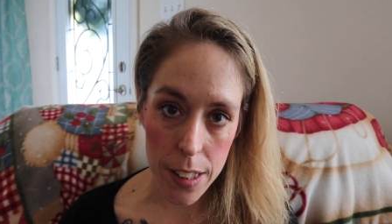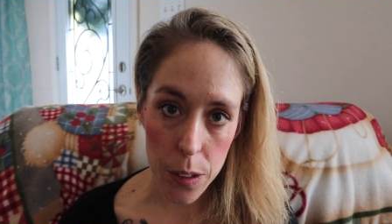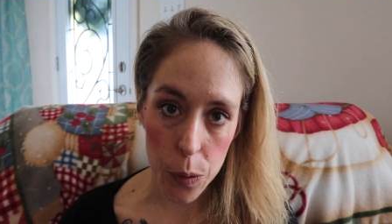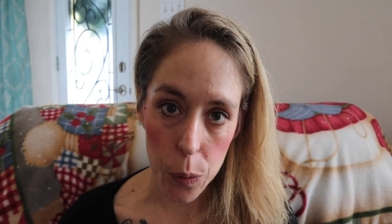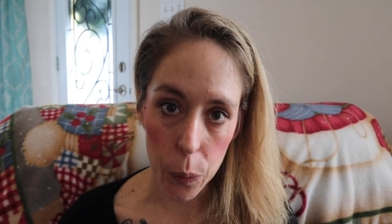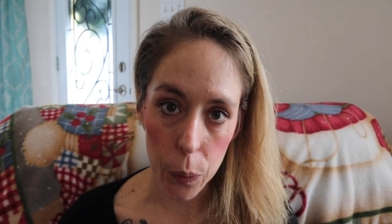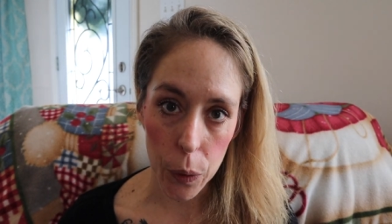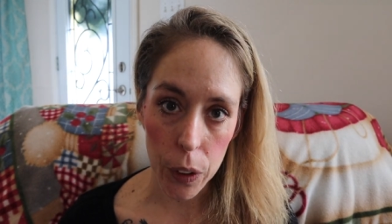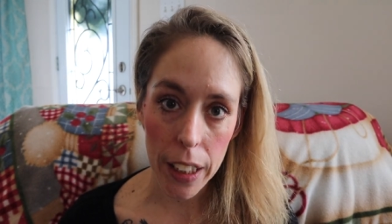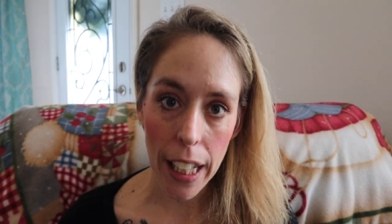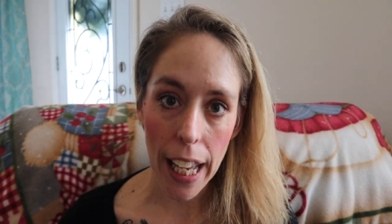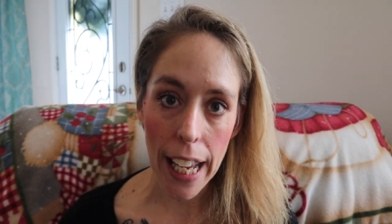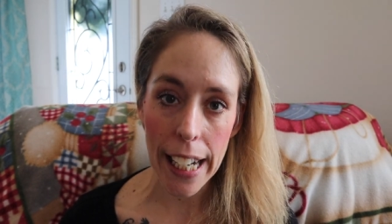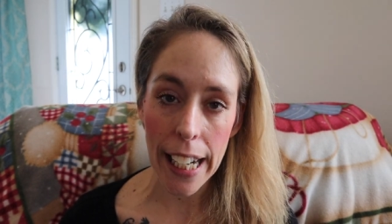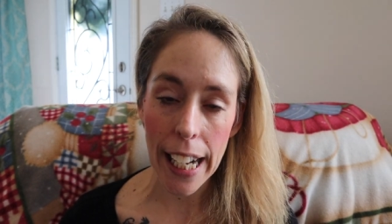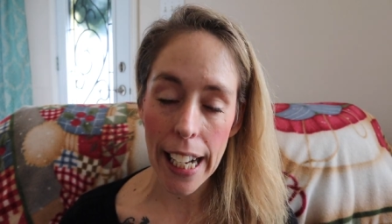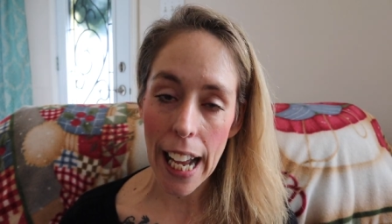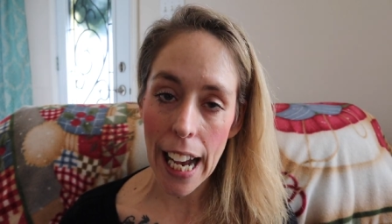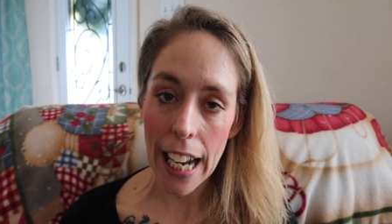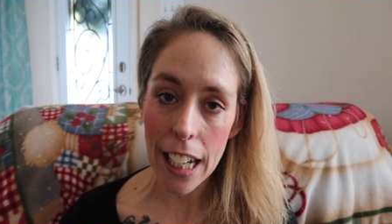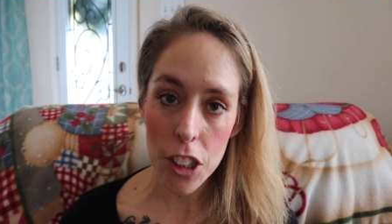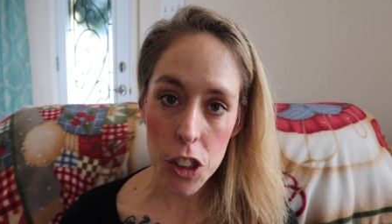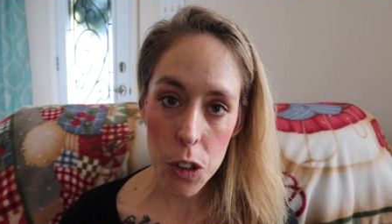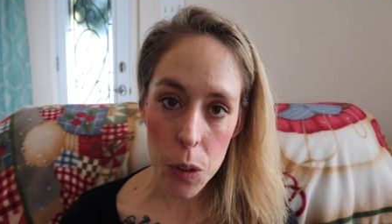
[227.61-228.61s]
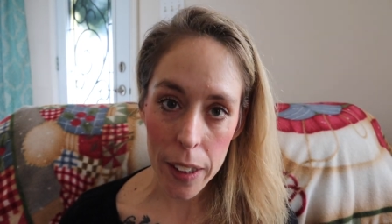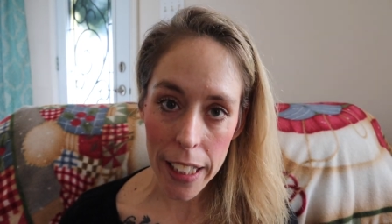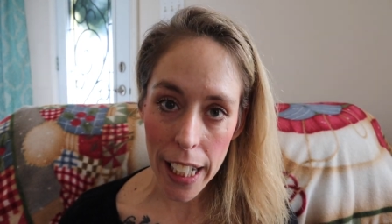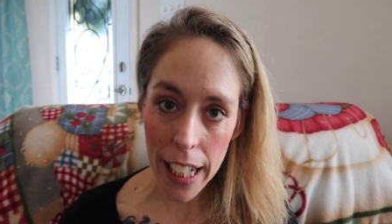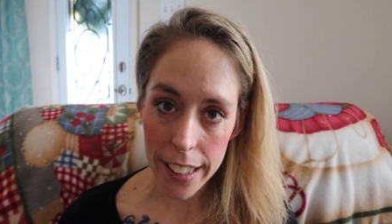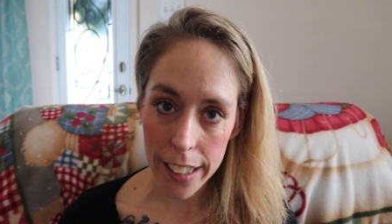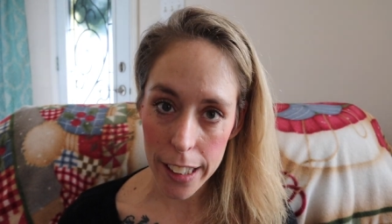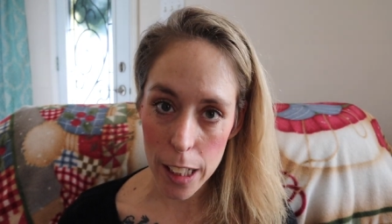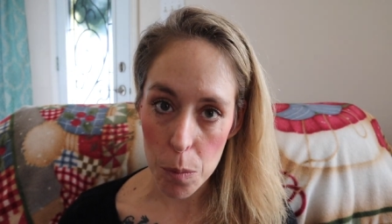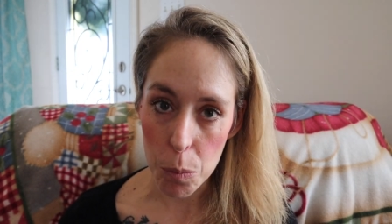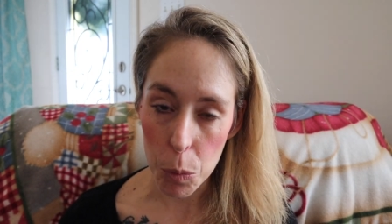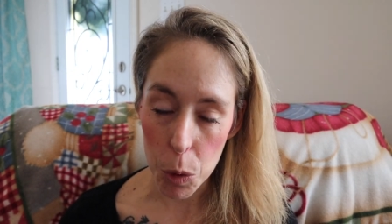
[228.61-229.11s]
school and I actually
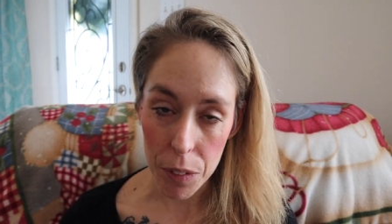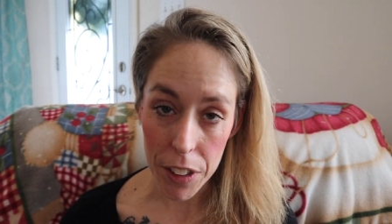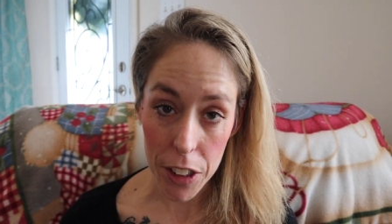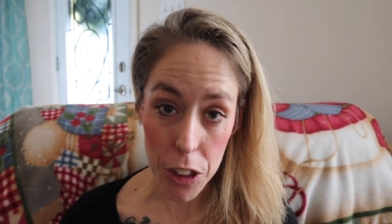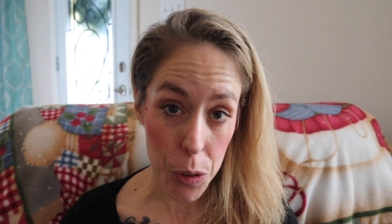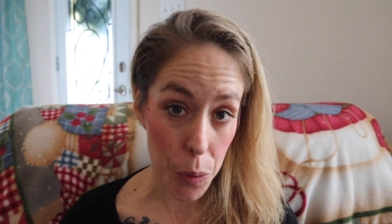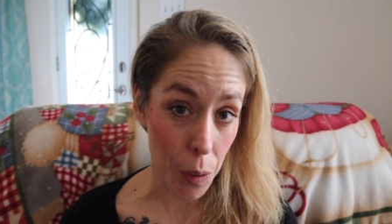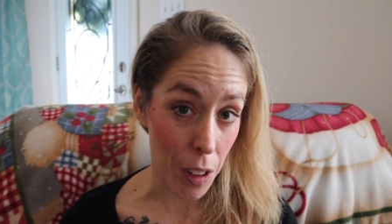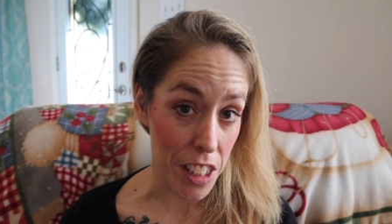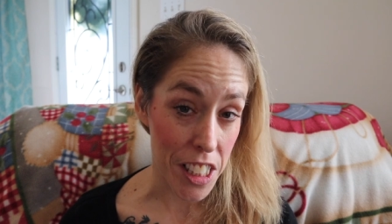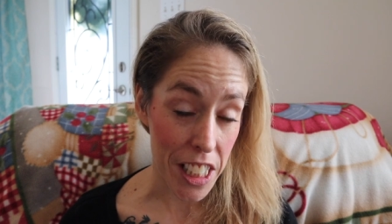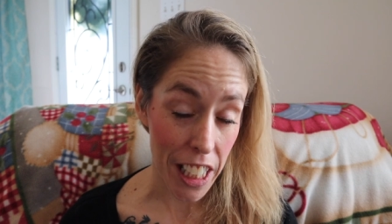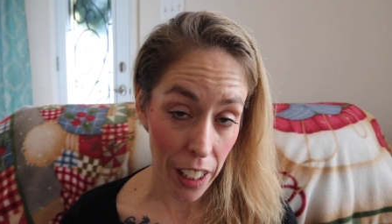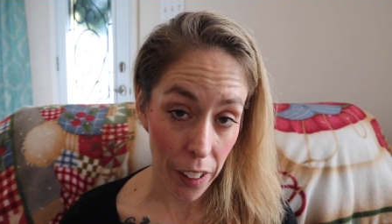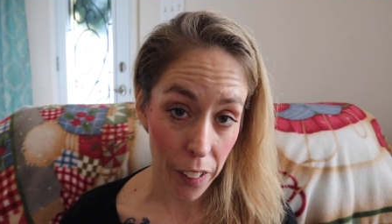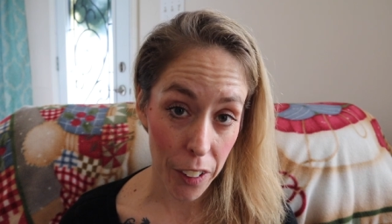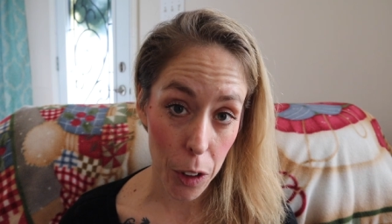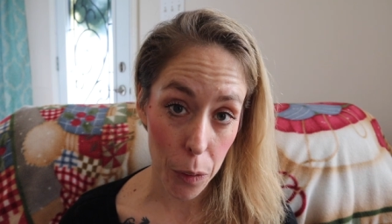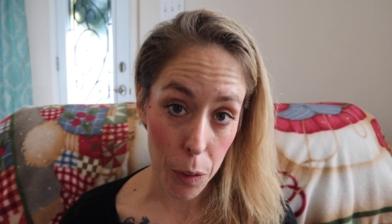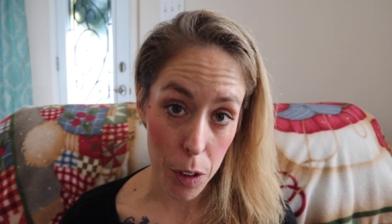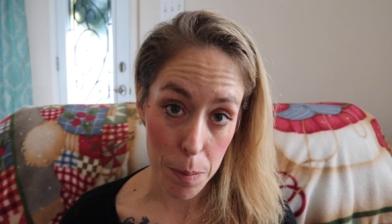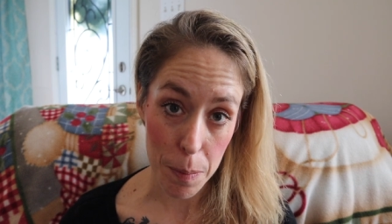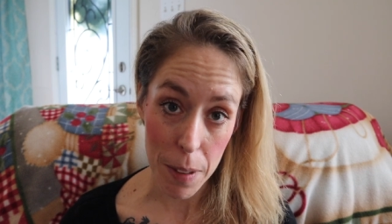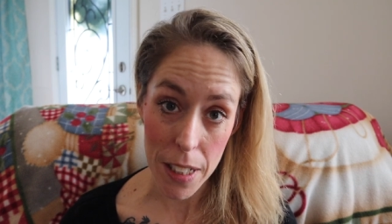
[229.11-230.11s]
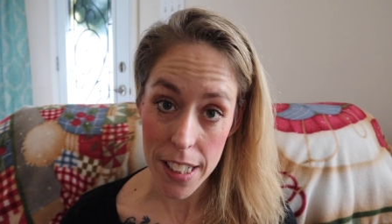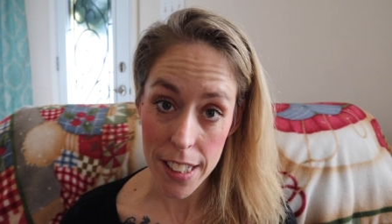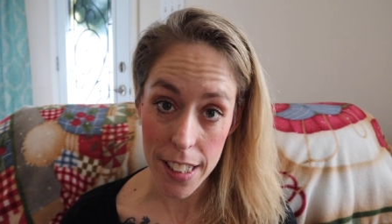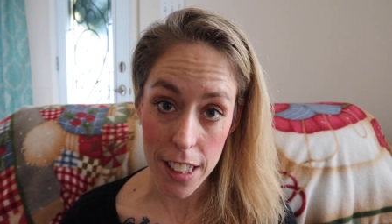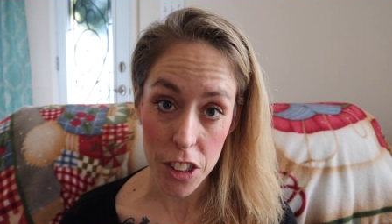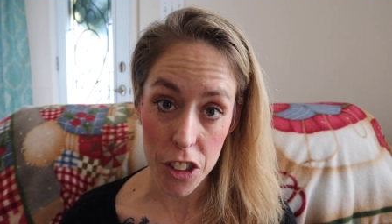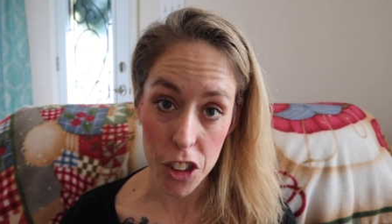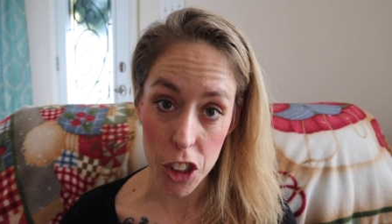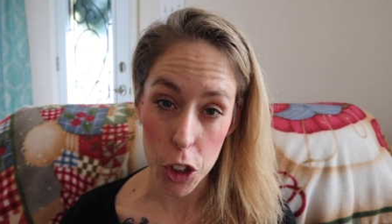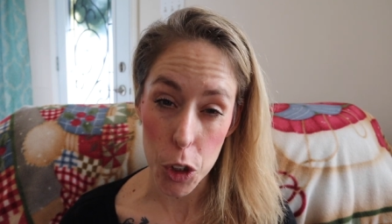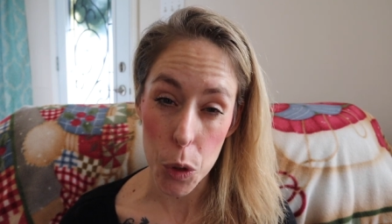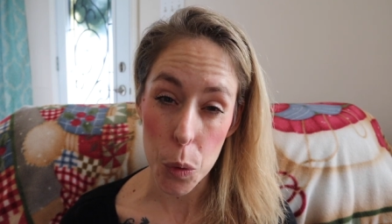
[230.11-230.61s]
ended up moving to Ontario with my sister,